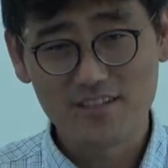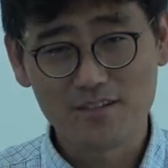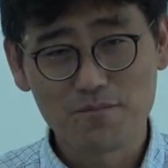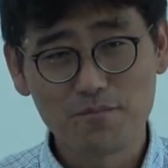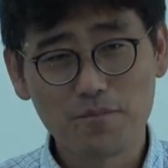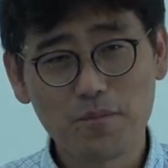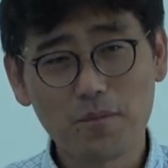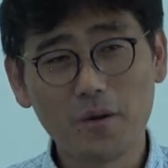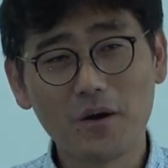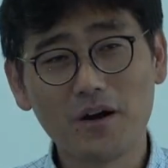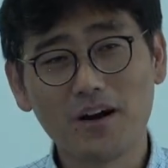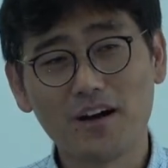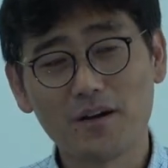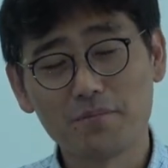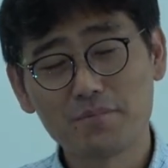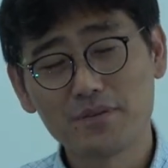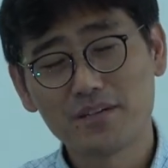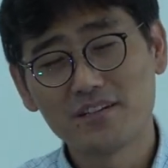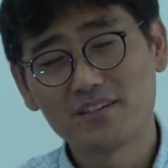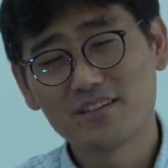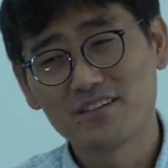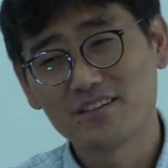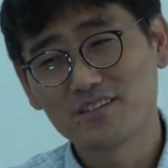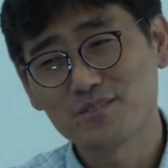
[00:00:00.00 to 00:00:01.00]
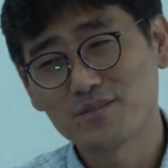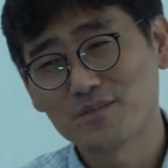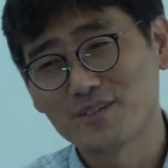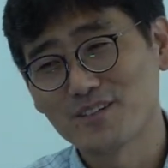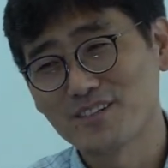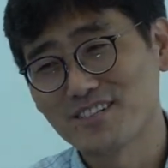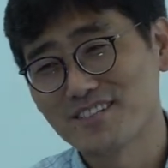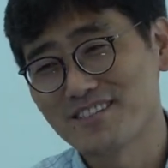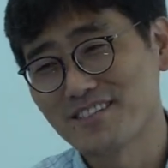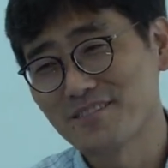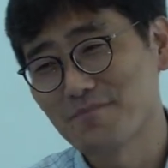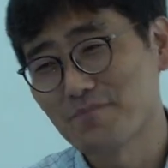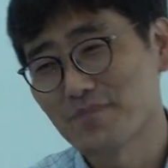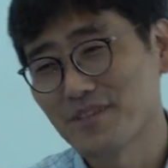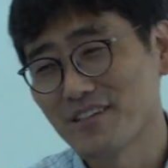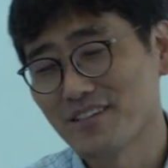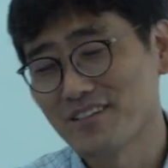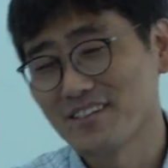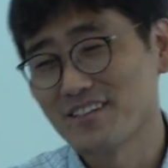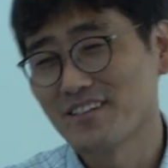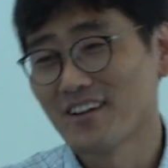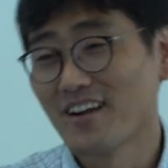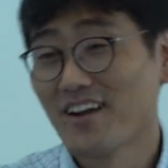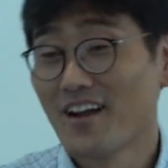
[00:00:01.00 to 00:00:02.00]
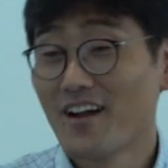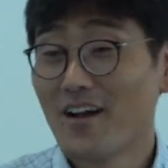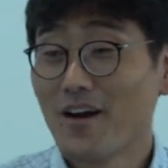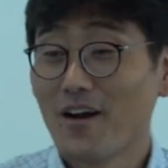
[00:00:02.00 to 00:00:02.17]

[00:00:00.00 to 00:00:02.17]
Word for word: are uh, Peter's words in Peter,